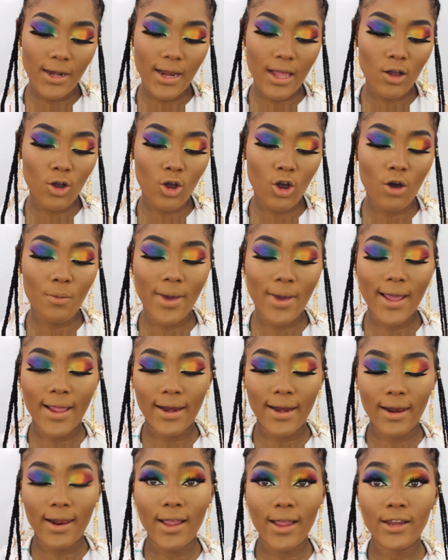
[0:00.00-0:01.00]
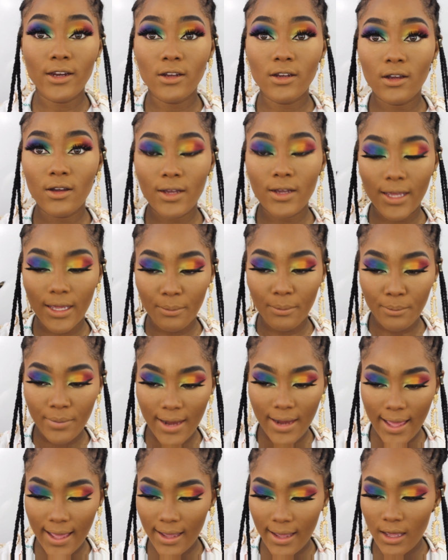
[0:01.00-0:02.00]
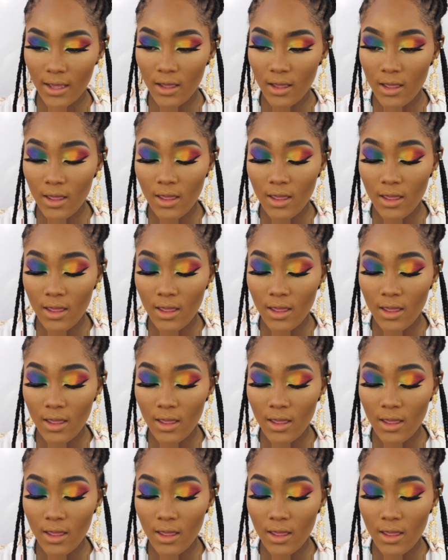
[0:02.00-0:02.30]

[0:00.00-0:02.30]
Lancome eyeliner in black.